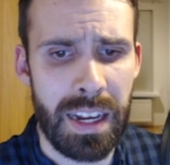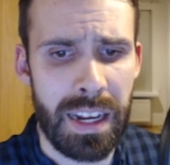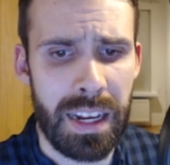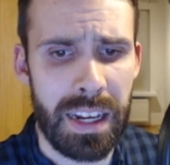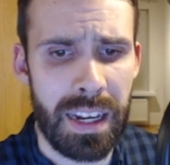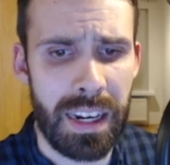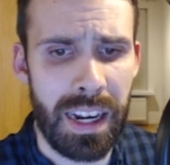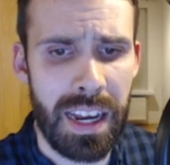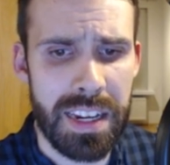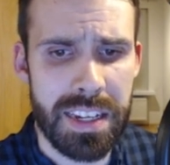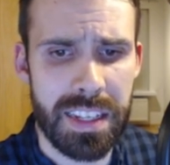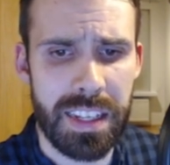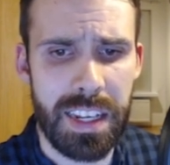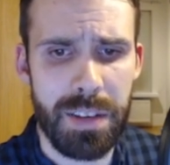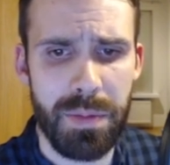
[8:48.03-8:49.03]

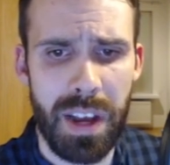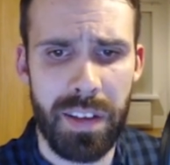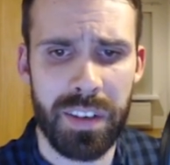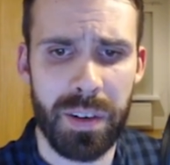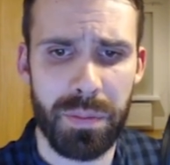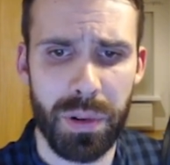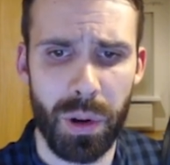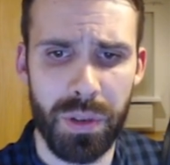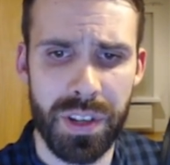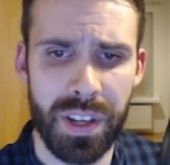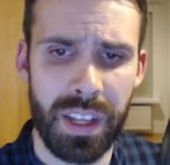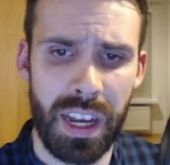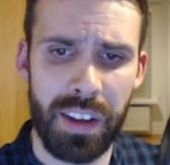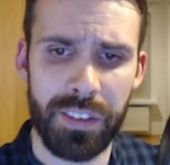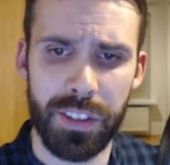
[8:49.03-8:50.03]
Lastly, we have an approach that
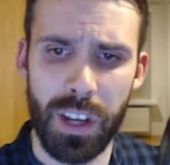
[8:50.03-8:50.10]
I've